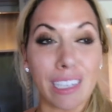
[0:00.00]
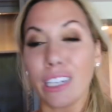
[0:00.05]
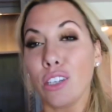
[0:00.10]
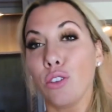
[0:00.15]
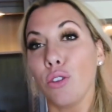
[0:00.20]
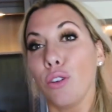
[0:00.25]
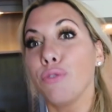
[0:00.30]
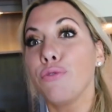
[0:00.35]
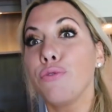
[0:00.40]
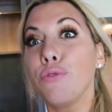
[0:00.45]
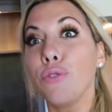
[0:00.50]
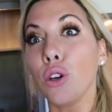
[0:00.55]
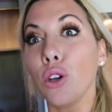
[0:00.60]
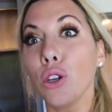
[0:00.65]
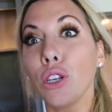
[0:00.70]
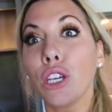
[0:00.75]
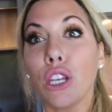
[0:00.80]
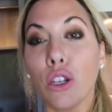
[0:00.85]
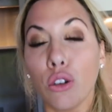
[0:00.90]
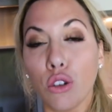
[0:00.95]
I can do a
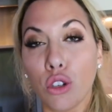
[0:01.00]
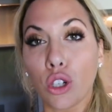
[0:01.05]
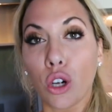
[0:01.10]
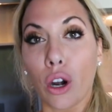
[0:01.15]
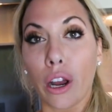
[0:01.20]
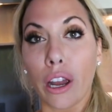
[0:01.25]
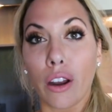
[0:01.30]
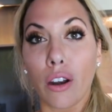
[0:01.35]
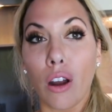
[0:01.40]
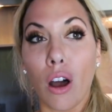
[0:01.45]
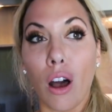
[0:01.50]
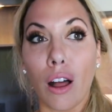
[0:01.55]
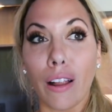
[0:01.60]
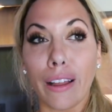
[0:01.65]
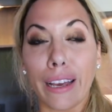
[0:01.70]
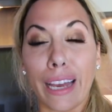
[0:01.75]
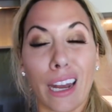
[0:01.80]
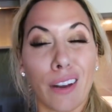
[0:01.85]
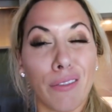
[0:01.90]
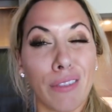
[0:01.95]
full huge try-on
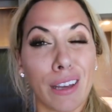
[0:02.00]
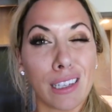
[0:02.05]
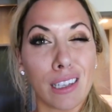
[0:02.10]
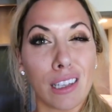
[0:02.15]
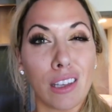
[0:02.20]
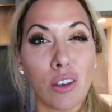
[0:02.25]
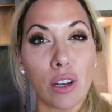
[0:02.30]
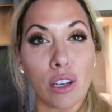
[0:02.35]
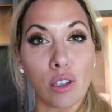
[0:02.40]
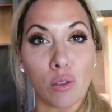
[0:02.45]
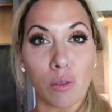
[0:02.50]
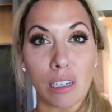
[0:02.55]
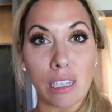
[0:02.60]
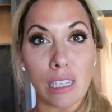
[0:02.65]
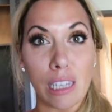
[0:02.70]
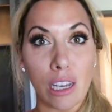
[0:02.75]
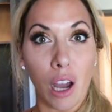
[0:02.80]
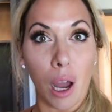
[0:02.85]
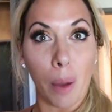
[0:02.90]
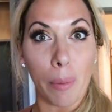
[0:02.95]
haul. Again, if that's something you guys want to
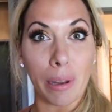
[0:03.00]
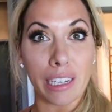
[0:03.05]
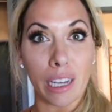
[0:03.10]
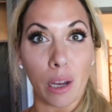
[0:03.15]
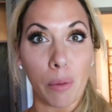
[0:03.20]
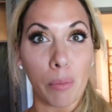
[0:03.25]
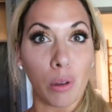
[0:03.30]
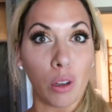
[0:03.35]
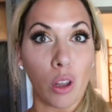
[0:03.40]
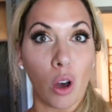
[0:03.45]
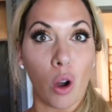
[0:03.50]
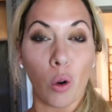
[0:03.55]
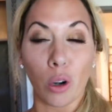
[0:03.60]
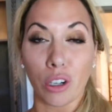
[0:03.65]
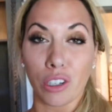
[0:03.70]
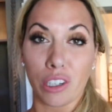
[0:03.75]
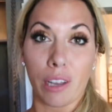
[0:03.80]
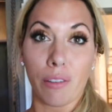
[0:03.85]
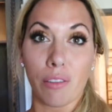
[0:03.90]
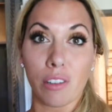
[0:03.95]
see, comment down below
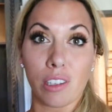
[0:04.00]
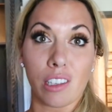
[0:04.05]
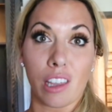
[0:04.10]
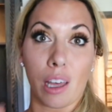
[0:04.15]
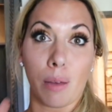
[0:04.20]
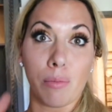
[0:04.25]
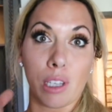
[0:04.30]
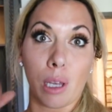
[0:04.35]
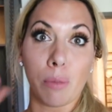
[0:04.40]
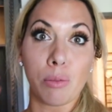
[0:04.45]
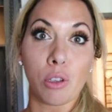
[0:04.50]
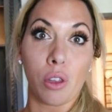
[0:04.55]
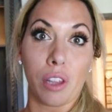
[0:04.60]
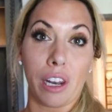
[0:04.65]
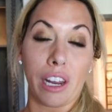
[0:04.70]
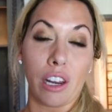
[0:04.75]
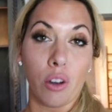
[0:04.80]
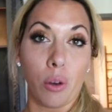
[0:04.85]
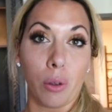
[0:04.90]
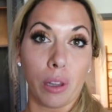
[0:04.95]
or just give this a thumbs up so
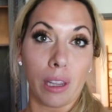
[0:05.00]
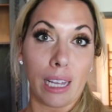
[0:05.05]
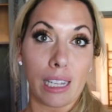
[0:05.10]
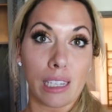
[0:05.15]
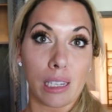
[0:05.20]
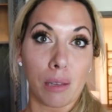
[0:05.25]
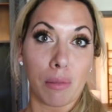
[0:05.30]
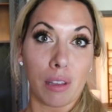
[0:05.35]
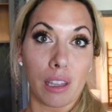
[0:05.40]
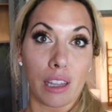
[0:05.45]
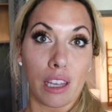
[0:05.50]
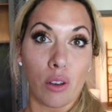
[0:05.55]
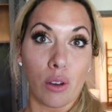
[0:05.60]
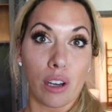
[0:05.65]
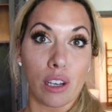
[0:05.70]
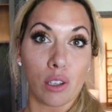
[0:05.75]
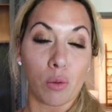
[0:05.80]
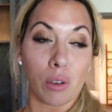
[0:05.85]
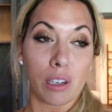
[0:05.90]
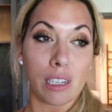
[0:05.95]
that I know that that's something that you
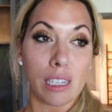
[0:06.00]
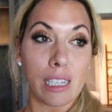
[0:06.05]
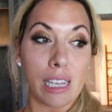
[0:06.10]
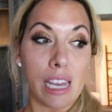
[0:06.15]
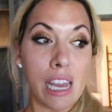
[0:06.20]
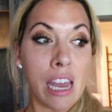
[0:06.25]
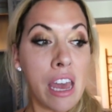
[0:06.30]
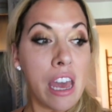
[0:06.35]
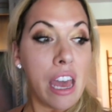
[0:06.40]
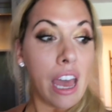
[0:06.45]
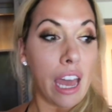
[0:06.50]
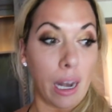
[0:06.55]
guys want to see.